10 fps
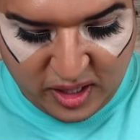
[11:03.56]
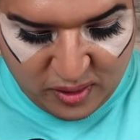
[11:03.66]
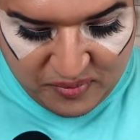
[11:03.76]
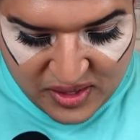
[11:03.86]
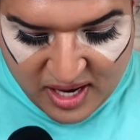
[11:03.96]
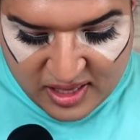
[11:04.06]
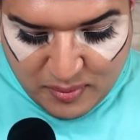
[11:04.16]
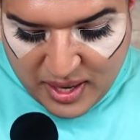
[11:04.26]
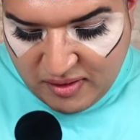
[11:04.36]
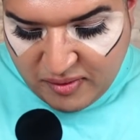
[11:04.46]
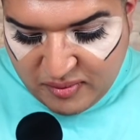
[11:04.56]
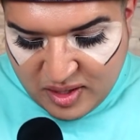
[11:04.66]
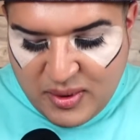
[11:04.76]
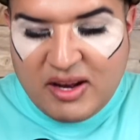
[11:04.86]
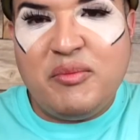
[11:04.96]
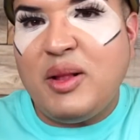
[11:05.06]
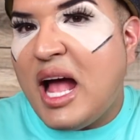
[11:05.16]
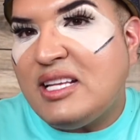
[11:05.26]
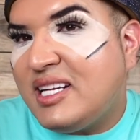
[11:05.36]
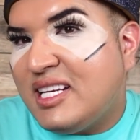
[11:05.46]
cute. They're made of they're made of
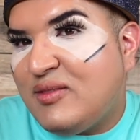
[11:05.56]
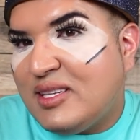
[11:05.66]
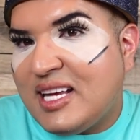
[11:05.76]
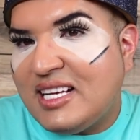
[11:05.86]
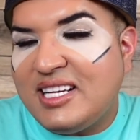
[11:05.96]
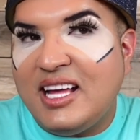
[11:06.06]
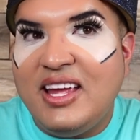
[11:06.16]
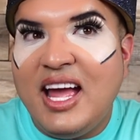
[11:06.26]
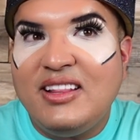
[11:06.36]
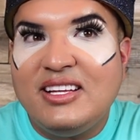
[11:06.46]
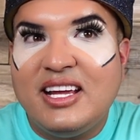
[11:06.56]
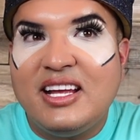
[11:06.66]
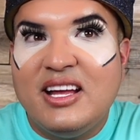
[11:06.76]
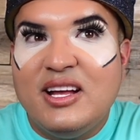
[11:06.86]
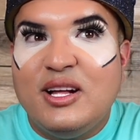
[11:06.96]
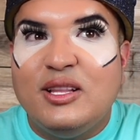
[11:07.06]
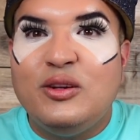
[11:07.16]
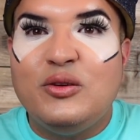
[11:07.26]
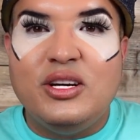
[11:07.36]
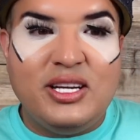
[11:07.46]
plastic, it's fantastic. And they had these like
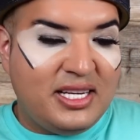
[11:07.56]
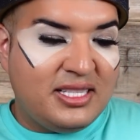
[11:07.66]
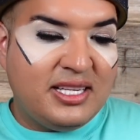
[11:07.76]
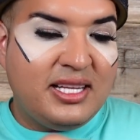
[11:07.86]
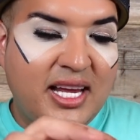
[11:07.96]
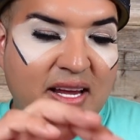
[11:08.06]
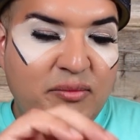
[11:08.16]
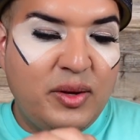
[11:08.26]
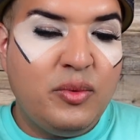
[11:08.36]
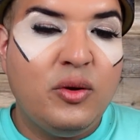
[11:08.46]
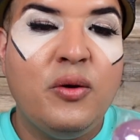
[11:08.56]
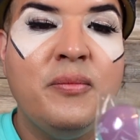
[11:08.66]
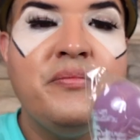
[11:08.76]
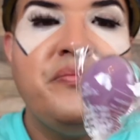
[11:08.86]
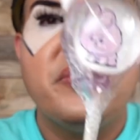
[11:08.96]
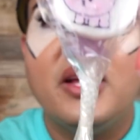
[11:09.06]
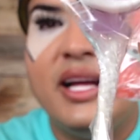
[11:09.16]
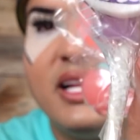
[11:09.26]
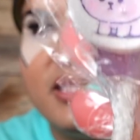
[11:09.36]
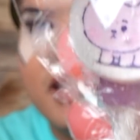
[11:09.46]
little goodies that they gave people.
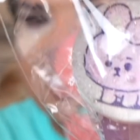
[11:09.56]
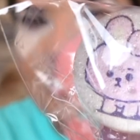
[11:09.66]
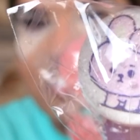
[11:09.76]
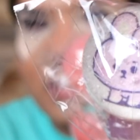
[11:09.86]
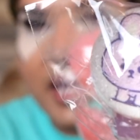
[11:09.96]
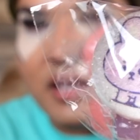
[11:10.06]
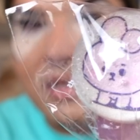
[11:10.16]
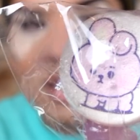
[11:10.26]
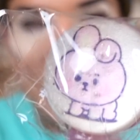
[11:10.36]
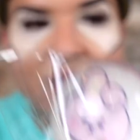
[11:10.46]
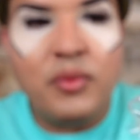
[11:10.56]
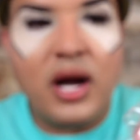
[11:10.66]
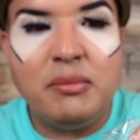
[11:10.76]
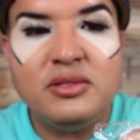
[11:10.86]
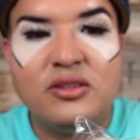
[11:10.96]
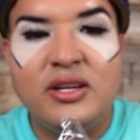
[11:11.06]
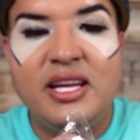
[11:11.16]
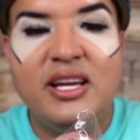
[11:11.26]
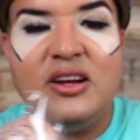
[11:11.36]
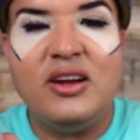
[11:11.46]
Like, see the little, like, lollipops are in
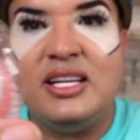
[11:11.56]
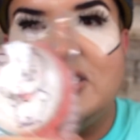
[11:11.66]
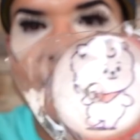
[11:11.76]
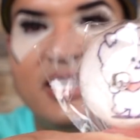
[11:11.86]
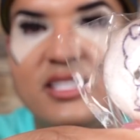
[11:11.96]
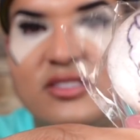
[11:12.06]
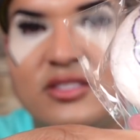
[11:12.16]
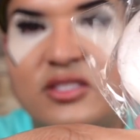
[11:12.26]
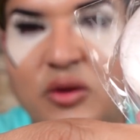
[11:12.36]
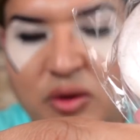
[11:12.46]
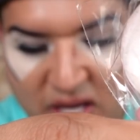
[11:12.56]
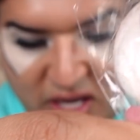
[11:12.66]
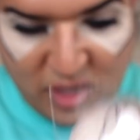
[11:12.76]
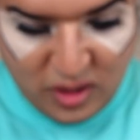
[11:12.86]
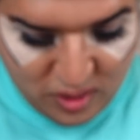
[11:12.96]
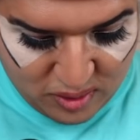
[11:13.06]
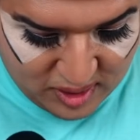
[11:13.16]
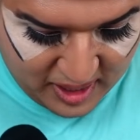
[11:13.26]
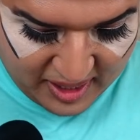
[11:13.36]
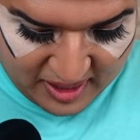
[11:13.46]
here. I just think these are so cute.
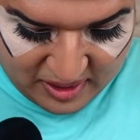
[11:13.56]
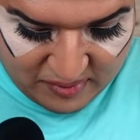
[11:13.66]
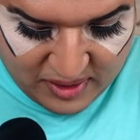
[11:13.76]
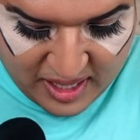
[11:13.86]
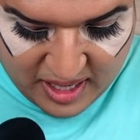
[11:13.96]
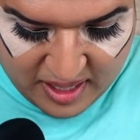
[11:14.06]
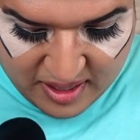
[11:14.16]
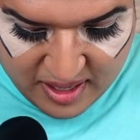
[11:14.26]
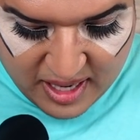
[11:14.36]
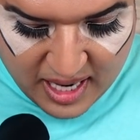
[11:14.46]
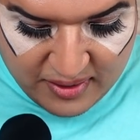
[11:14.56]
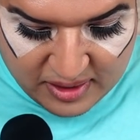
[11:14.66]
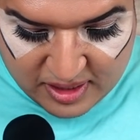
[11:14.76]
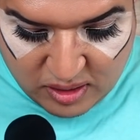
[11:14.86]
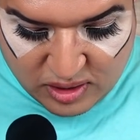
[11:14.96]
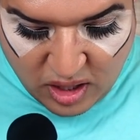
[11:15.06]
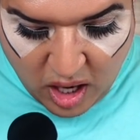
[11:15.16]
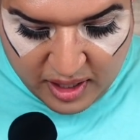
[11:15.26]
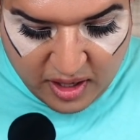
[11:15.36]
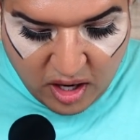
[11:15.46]
Like, I love that. And it just goes
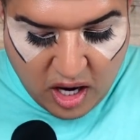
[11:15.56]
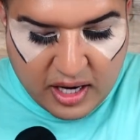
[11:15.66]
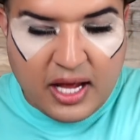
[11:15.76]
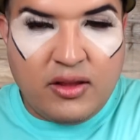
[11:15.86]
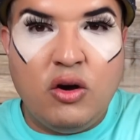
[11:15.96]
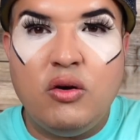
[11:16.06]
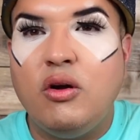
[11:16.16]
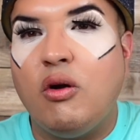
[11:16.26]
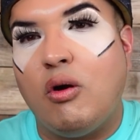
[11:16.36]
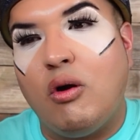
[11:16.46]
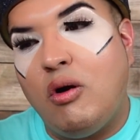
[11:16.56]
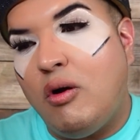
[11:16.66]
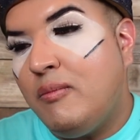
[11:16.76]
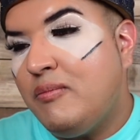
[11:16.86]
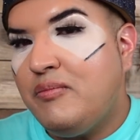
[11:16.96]
on and on. And oh, girl.